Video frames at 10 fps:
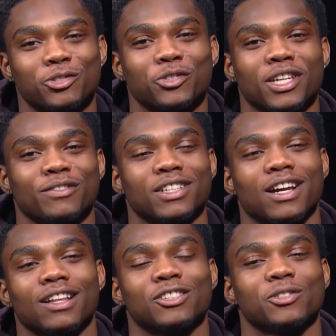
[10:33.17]
would you give to
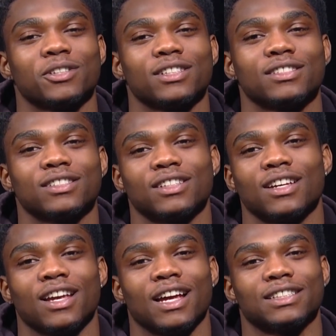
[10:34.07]
college students
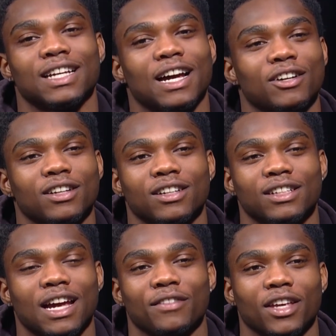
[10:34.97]
as to how to
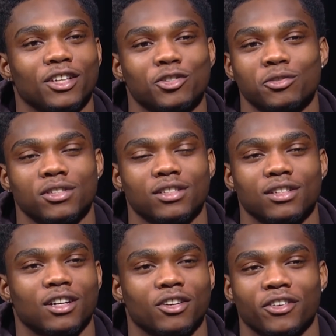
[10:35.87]
navigate choosing
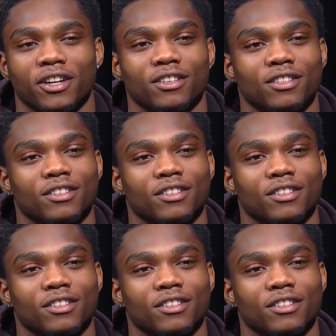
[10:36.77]
a career?